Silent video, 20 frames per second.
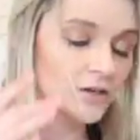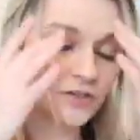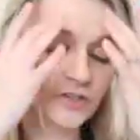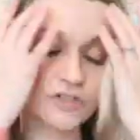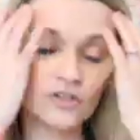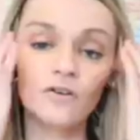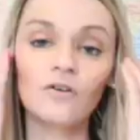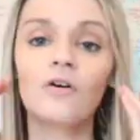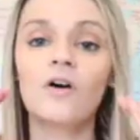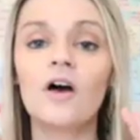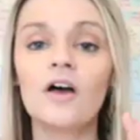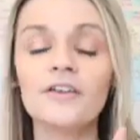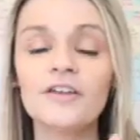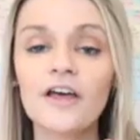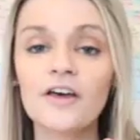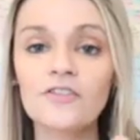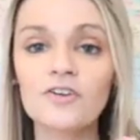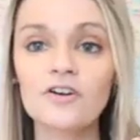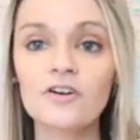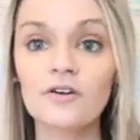So
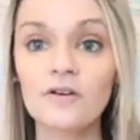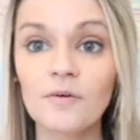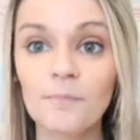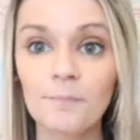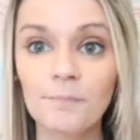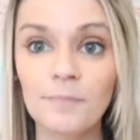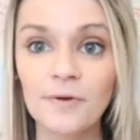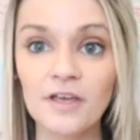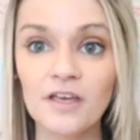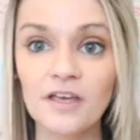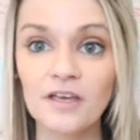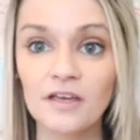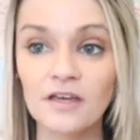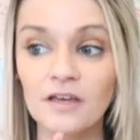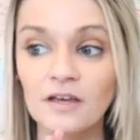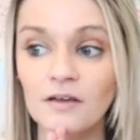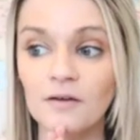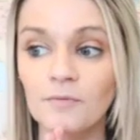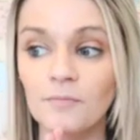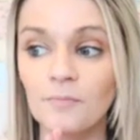another
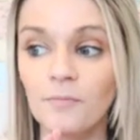big